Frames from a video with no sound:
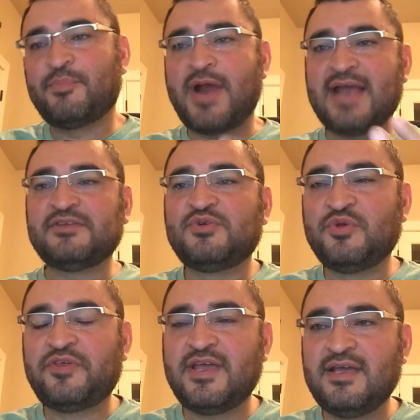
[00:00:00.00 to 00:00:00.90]
the
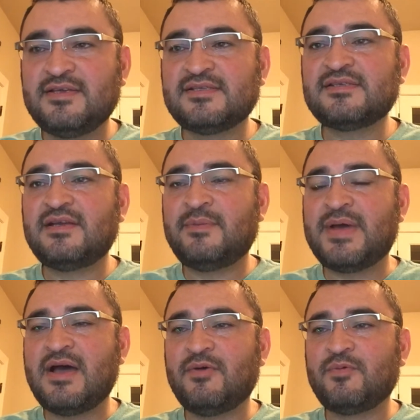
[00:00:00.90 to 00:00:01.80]
practical things
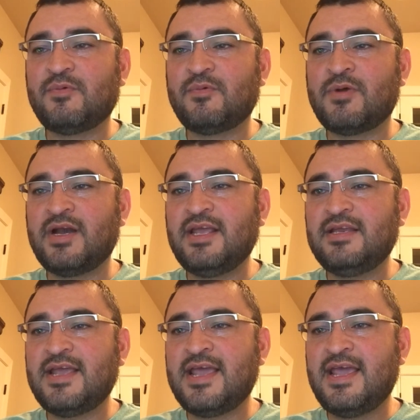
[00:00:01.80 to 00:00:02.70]
about
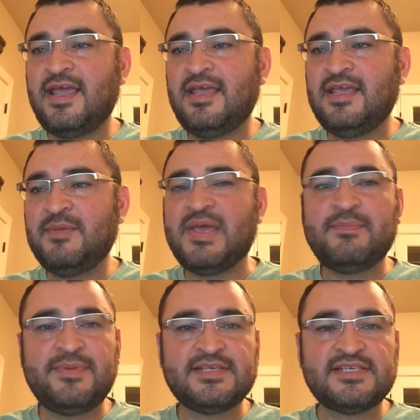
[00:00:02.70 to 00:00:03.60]
running a
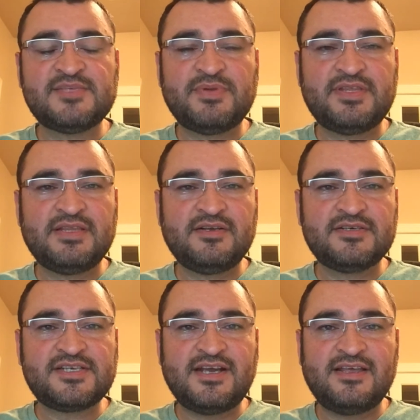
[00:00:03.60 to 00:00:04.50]
eBay business, but then
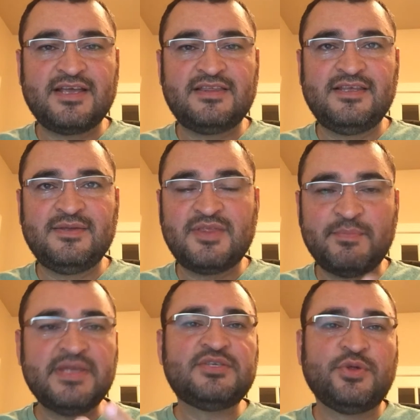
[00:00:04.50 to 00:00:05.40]
there's kind of like the
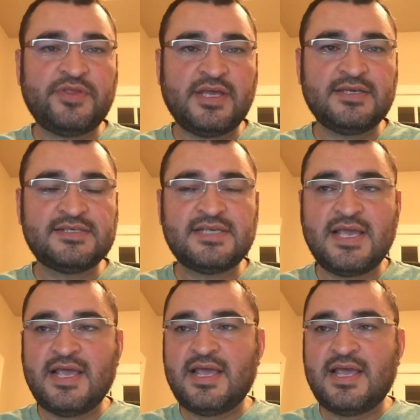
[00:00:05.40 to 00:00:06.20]
mental things.